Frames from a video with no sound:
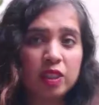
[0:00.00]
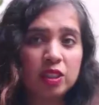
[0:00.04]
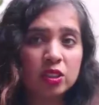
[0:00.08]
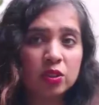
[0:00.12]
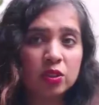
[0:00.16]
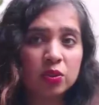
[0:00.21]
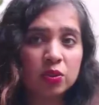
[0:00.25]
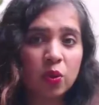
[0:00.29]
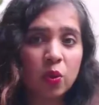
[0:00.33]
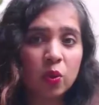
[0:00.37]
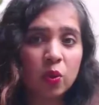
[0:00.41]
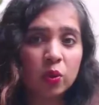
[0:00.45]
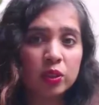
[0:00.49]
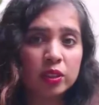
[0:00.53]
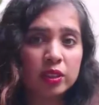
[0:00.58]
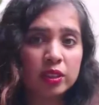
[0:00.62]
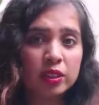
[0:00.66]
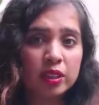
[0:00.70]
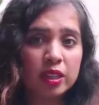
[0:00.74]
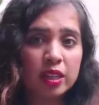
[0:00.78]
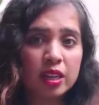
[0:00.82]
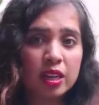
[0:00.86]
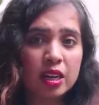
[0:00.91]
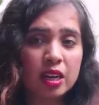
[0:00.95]
First of
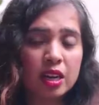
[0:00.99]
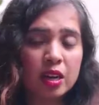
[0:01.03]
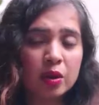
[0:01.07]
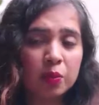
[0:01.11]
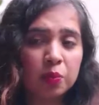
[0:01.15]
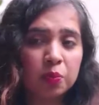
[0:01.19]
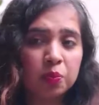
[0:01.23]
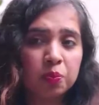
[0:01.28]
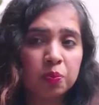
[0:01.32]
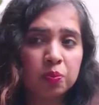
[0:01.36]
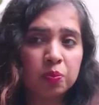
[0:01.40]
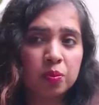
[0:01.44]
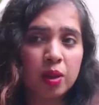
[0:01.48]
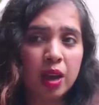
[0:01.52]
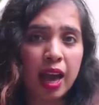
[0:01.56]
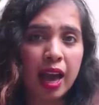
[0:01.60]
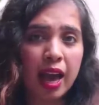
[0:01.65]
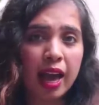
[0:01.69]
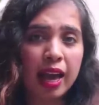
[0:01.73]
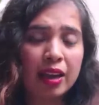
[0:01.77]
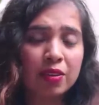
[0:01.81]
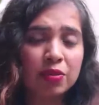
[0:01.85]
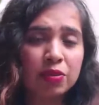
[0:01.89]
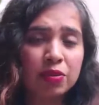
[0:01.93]
all,
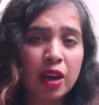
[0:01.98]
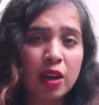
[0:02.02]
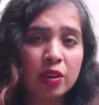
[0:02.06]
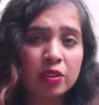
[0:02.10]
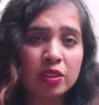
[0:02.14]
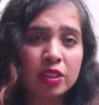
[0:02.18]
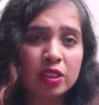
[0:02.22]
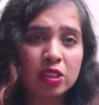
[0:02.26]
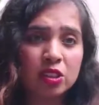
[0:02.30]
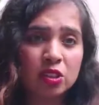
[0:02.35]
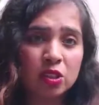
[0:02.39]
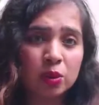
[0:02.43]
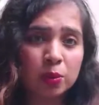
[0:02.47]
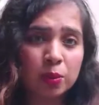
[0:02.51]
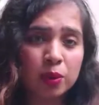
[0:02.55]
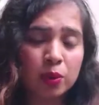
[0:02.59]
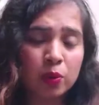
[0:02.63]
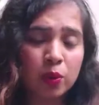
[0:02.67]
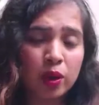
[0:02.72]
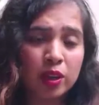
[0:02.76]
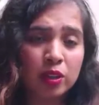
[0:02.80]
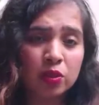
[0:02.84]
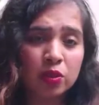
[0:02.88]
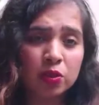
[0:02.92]
I have found this to
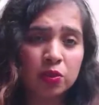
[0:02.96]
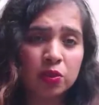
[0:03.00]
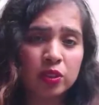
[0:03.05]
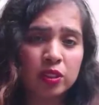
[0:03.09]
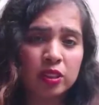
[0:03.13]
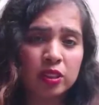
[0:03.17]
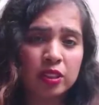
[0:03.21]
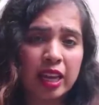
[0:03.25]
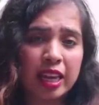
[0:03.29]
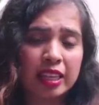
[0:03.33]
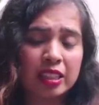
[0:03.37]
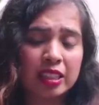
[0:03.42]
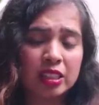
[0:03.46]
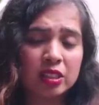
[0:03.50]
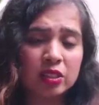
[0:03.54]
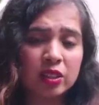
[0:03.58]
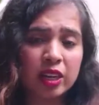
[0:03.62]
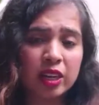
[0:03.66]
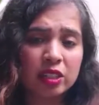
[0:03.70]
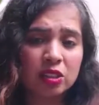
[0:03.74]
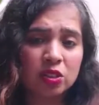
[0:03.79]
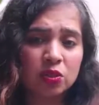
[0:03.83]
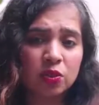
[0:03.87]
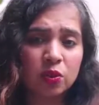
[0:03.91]
be one of the less
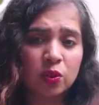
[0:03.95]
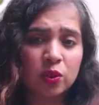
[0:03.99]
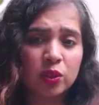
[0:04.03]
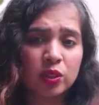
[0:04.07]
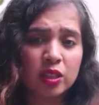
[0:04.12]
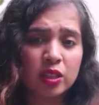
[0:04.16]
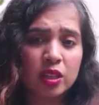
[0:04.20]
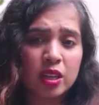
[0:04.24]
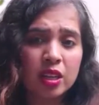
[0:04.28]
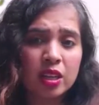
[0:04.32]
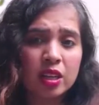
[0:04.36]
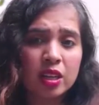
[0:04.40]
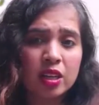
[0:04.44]
stressful